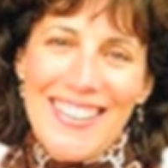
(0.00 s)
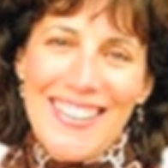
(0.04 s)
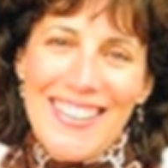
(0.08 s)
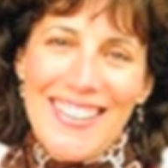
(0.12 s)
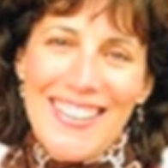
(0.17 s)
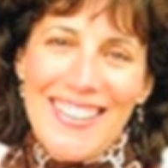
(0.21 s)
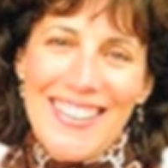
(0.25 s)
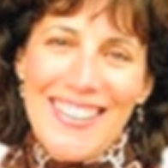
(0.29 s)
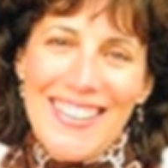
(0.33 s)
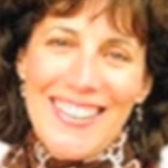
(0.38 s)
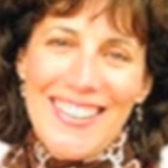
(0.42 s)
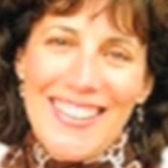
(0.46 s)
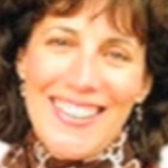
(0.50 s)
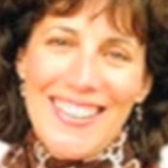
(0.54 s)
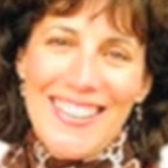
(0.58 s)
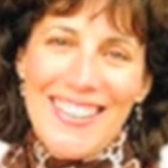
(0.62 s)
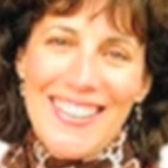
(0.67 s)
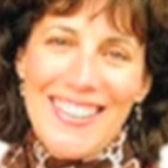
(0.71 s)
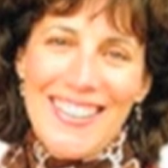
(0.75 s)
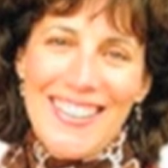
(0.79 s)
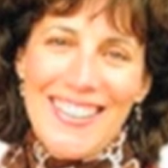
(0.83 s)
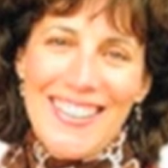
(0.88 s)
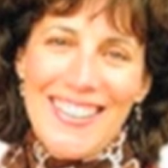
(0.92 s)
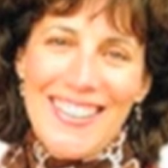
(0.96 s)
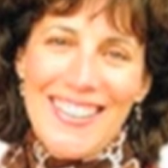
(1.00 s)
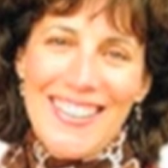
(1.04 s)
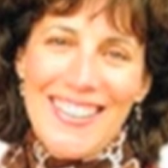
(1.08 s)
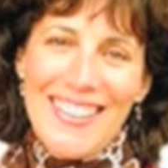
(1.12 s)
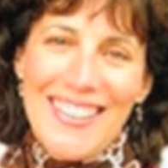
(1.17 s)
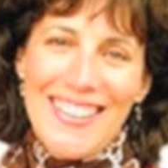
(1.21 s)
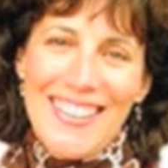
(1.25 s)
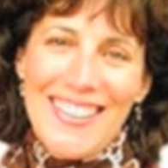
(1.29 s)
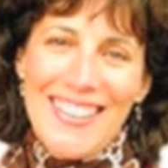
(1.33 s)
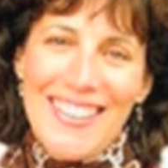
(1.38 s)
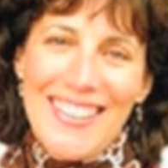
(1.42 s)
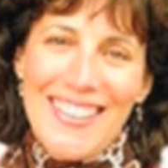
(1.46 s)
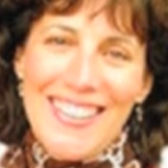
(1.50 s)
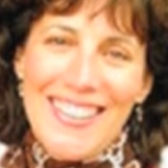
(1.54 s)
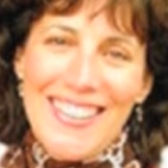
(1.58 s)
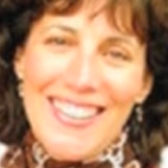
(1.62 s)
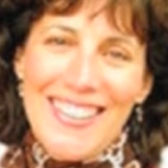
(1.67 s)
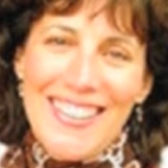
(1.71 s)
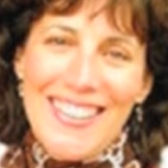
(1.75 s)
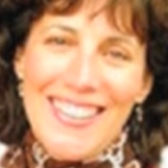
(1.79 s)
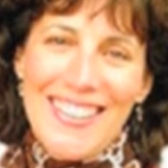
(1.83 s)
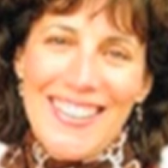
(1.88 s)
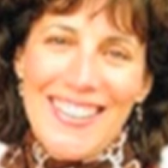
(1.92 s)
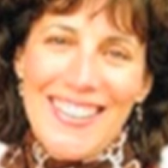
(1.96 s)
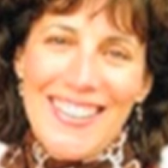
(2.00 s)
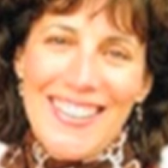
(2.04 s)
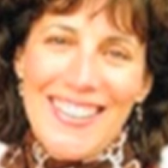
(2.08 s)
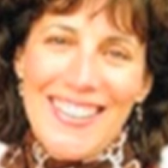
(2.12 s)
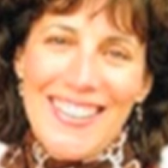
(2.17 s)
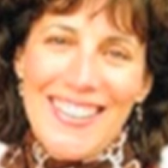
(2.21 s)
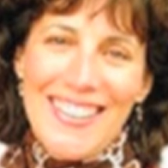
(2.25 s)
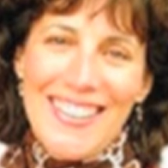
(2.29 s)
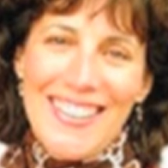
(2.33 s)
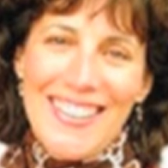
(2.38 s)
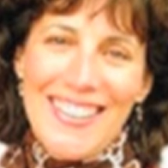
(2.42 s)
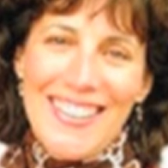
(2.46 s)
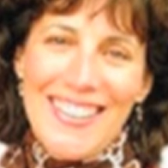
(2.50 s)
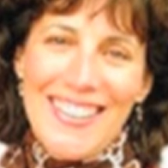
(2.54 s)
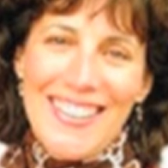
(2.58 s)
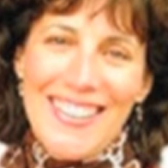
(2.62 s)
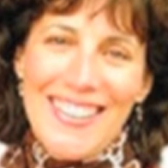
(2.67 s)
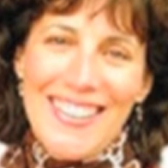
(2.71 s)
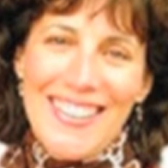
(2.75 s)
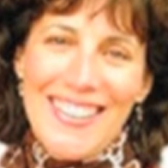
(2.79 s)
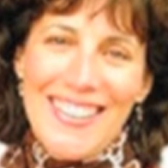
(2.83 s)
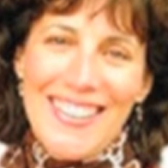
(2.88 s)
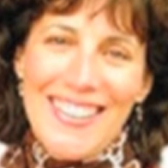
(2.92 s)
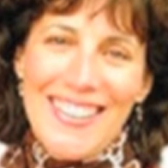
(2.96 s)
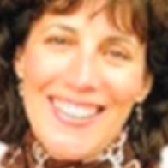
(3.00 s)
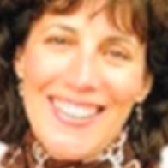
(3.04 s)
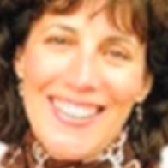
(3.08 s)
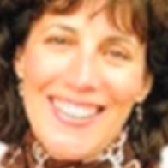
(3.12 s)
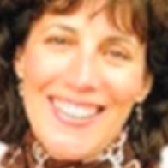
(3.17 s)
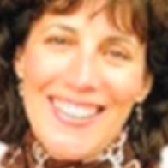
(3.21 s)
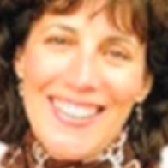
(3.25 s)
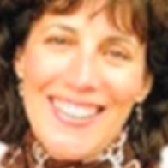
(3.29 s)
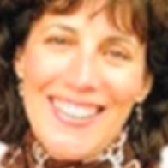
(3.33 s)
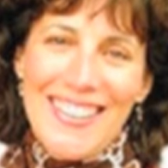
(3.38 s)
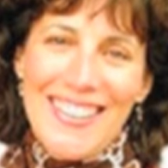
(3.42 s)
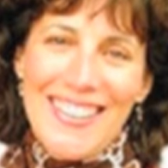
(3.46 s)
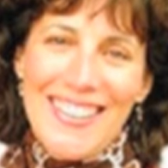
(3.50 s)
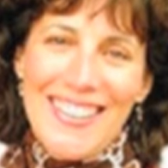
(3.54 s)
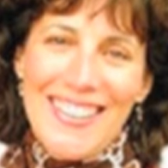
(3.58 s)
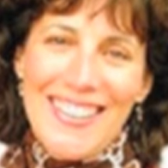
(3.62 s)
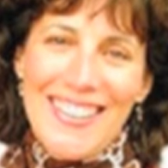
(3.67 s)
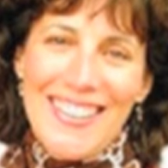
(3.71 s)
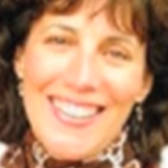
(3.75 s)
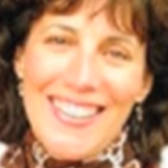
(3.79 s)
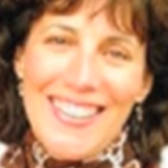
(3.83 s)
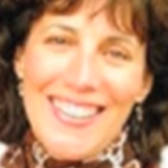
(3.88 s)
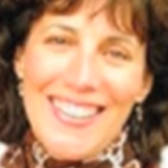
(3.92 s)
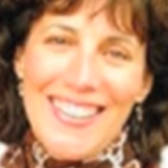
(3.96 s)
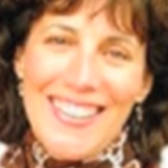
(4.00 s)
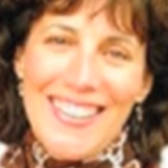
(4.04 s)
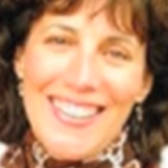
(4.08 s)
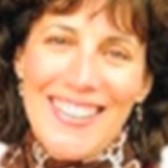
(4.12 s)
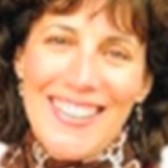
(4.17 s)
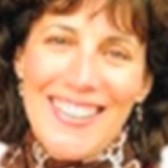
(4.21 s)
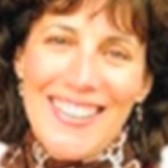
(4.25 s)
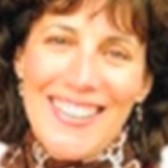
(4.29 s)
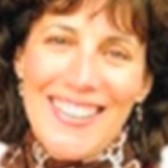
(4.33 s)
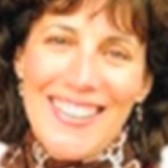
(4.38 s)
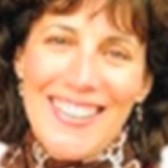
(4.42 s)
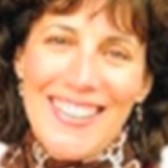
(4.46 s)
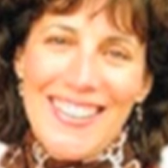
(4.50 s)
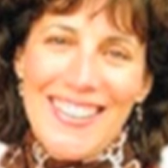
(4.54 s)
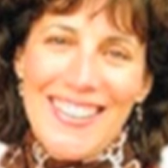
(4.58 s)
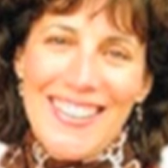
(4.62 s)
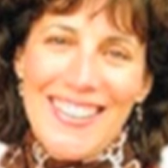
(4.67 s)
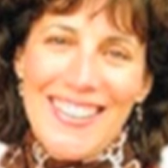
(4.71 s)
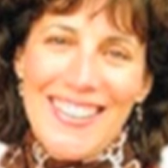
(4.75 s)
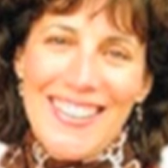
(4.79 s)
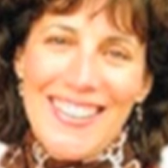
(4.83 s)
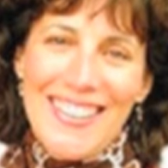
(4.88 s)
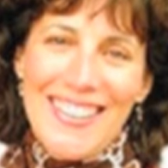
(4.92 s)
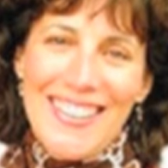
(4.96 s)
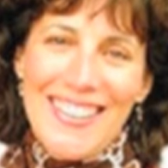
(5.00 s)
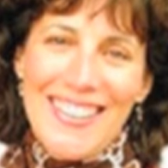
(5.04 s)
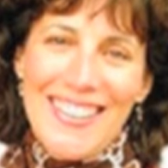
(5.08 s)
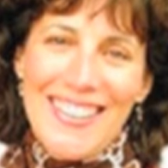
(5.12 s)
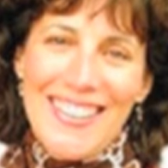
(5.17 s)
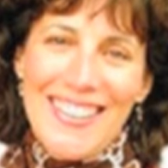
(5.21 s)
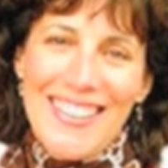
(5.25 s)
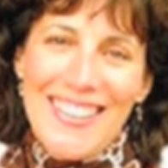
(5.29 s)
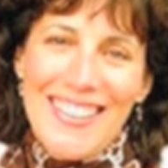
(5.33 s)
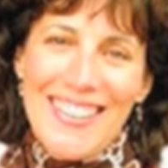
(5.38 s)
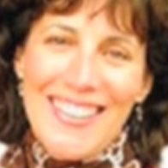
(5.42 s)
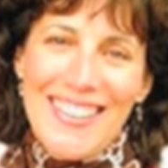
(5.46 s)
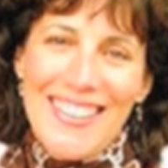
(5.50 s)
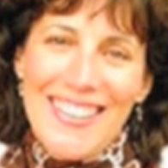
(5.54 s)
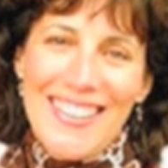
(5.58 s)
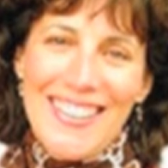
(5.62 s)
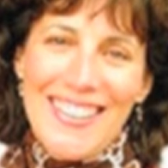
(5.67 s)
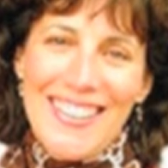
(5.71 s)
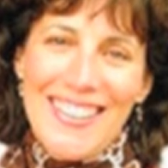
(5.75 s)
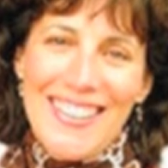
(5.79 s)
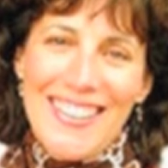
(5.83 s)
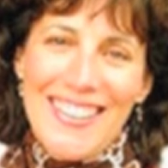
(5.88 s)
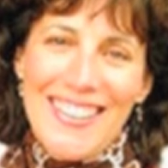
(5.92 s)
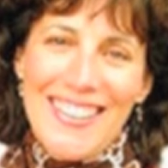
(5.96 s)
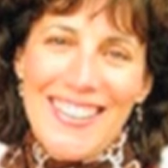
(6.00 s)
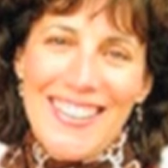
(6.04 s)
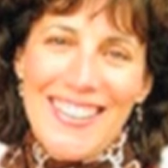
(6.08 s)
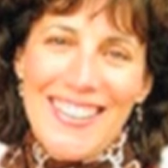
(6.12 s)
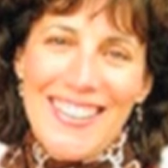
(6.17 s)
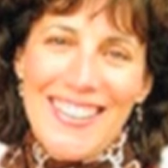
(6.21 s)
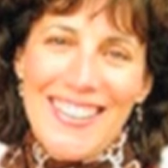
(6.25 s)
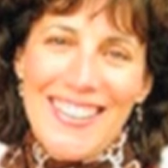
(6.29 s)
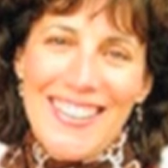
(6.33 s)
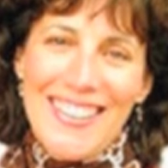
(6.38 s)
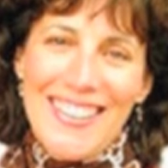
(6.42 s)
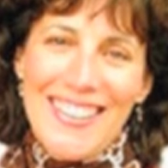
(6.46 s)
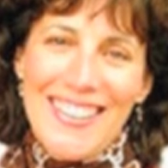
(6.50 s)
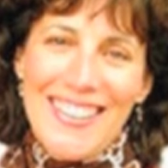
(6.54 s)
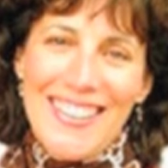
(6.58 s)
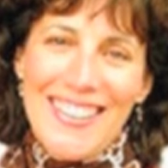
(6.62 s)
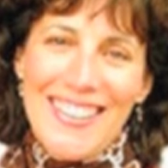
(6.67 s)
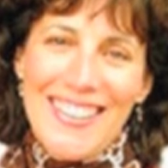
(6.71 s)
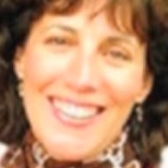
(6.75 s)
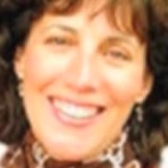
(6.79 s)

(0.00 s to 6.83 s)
This is a still picture; no speech is visible.